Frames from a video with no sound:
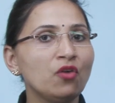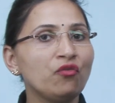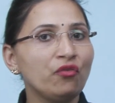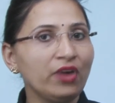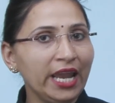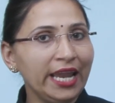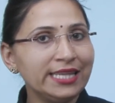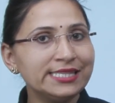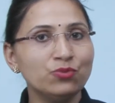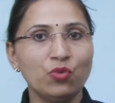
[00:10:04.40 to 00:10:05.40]
of
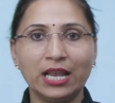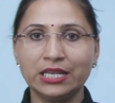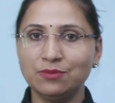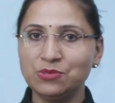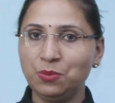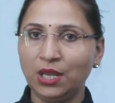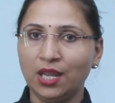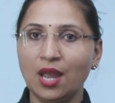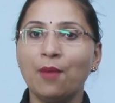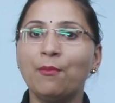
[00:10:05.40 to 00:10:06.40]
rain welcomed
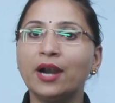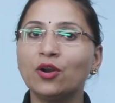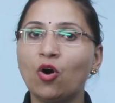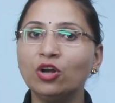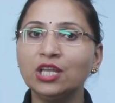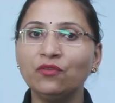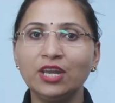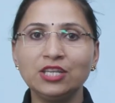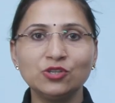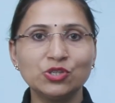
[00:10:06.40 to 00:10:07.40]
me, but on the
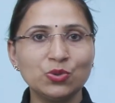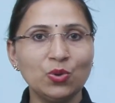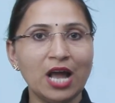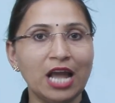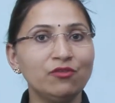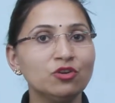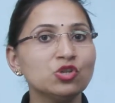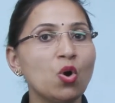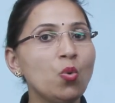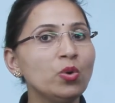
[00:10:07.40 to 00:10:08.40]
way to school I
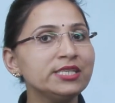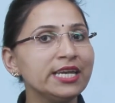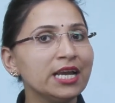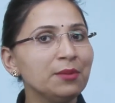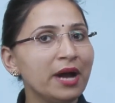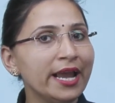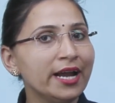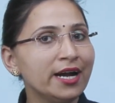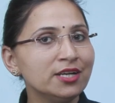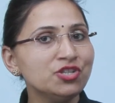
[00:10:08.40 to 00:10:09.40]
was overtaken by
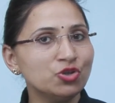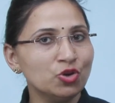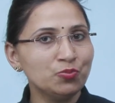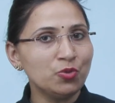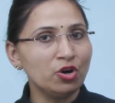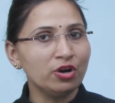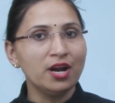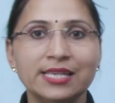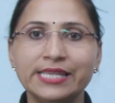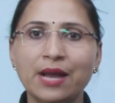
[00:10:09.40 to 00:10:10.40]
a downpour.
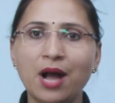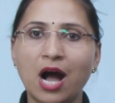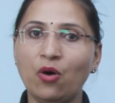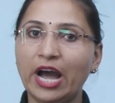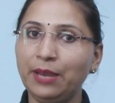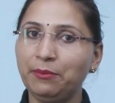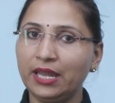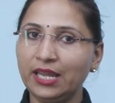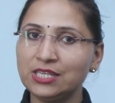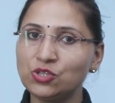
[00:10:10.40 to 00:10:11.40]
Somehow I
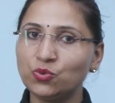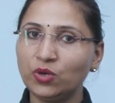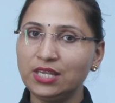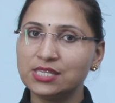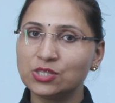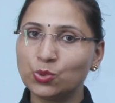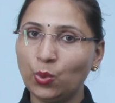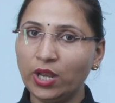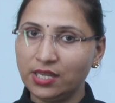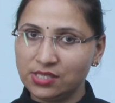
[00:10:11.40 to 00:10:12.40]
managed to reach the
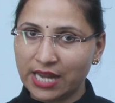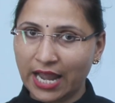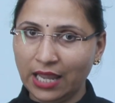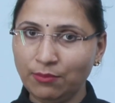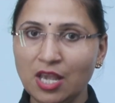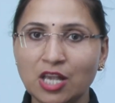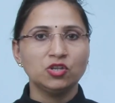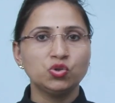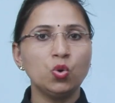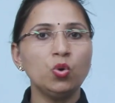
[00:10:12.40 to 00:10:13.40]
school in time.
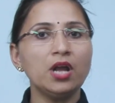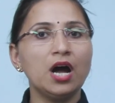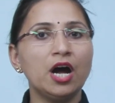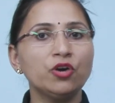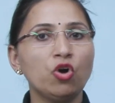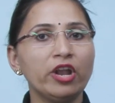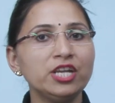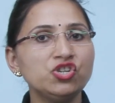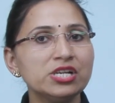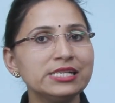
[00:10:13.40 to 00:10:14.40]
Soon a
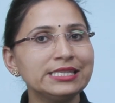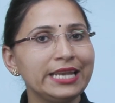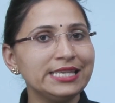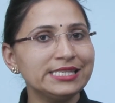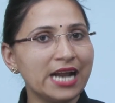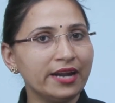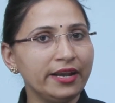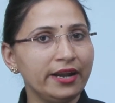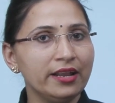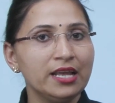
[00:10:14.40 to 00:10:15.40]
torrential rain
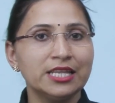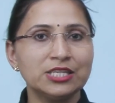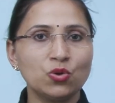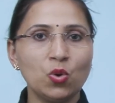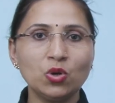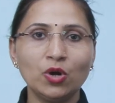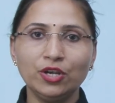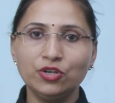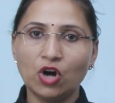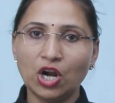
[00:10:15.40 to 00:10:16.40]
started. The school
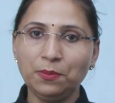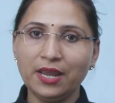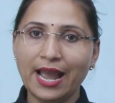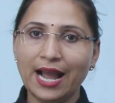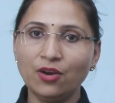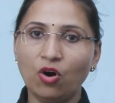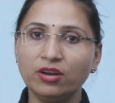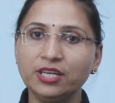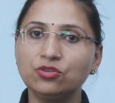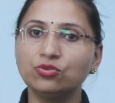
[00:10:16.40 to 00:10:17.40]
could not be held
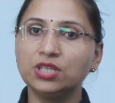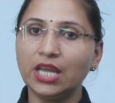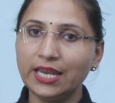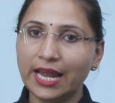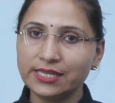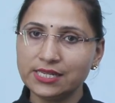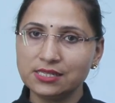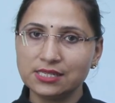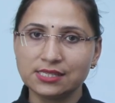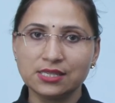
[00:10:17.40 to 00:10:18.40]
owing to thin
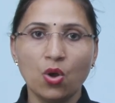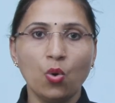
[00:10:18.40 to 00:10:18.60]
attendance.